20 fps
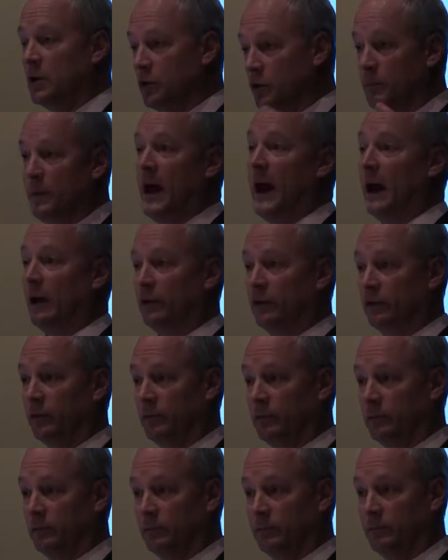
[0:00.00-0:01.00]
you
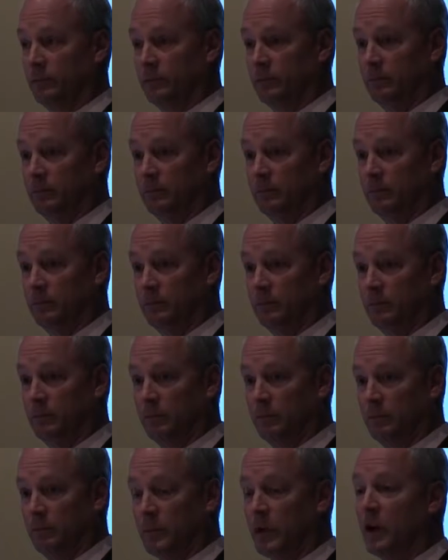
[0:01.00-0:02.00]
pass.
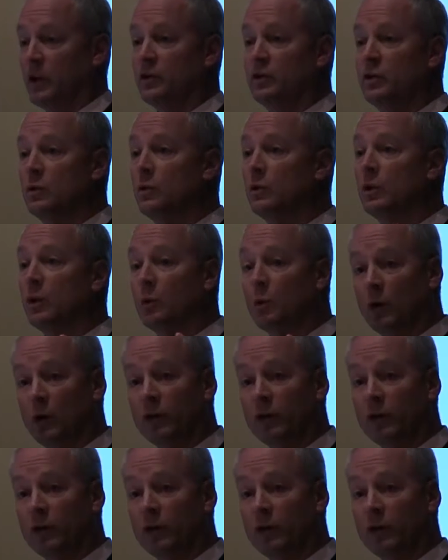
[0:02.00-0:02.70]
Because you are the